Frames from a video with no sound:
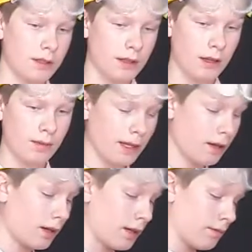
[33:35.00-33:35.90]
is going to be
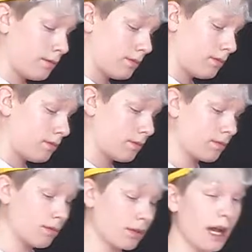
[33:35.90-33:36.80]
our
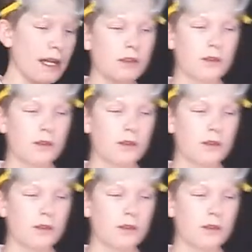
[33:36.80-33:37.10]
kind